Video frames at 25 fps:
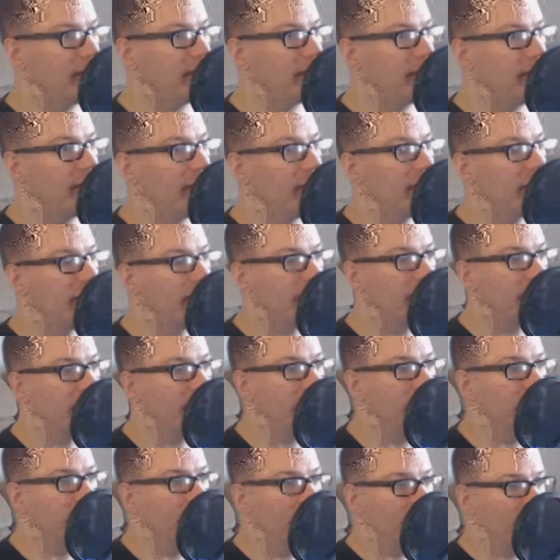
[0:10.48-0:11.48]

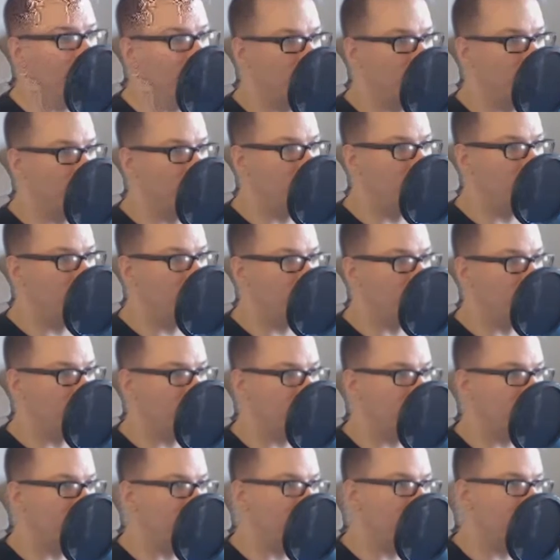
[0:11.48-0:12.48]
the My Career mode and
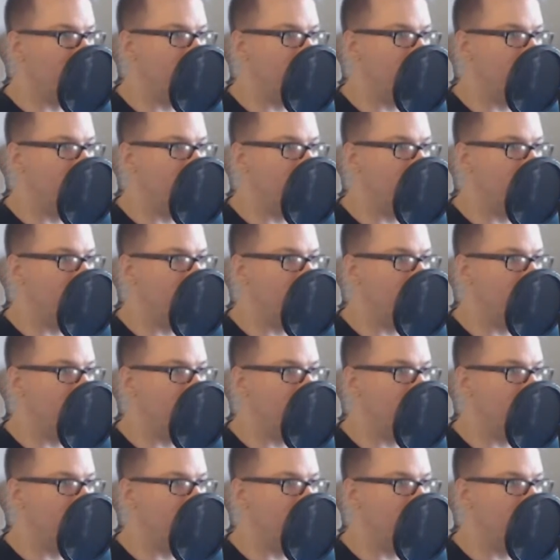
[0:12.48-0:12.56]
also the